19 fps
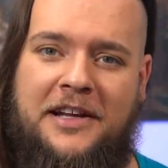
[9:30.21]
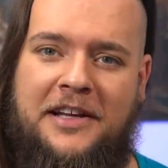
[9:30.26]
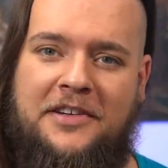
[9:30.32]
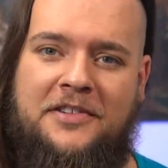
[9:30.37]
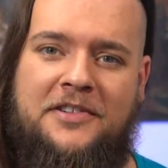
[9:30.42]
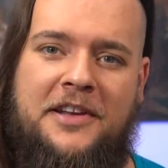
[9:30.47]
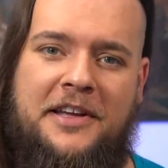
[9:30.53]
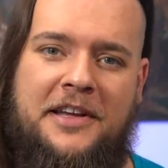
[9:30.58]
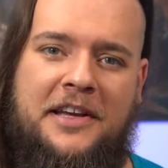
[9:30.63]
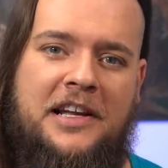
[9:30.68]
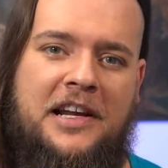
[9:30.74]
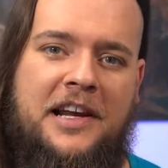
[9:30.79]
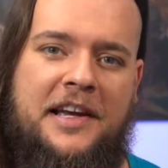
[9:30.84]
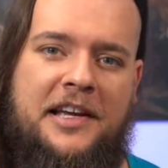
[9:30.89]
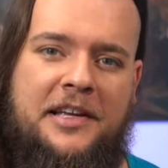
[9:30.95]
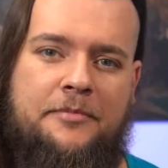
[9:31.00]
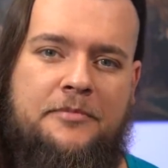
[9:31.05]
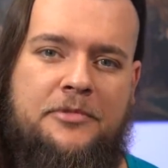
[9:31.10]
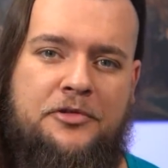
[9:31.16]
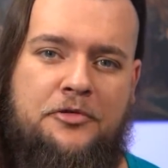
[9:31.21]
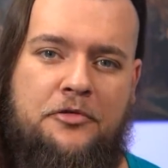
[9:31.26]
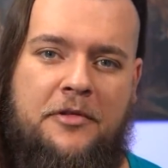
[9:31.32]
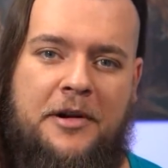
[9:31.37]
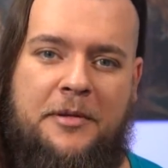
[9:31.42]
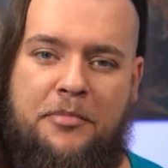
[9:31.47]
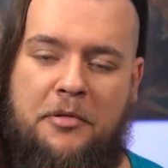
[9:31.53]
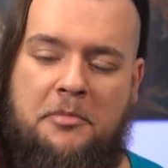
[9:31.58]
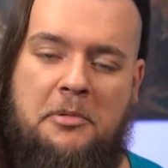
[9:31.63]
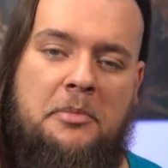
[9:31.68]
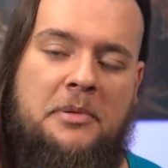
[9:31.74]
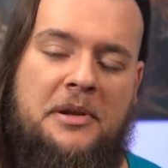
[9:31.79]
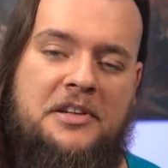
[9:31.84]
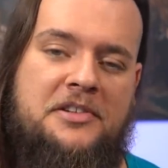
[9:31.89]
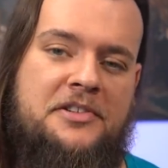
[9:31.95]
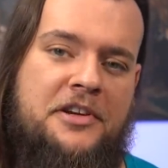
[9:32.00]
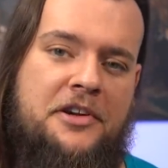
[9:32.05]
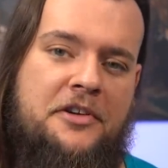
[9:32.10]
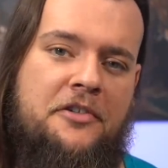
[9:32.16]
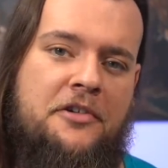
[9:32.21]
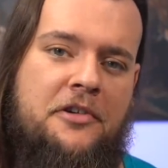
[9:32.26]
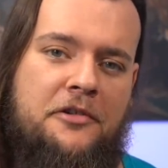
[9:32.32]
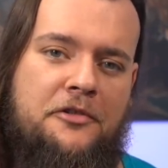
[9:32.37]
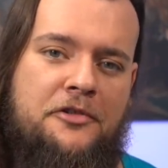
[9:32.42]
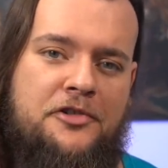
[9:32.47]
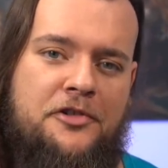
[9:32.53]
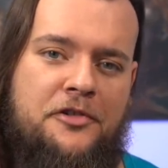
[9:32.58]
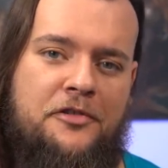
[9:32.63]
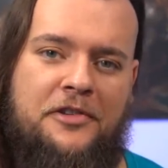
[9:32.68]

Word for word: as Nate claims, draw a probabilistic conclusion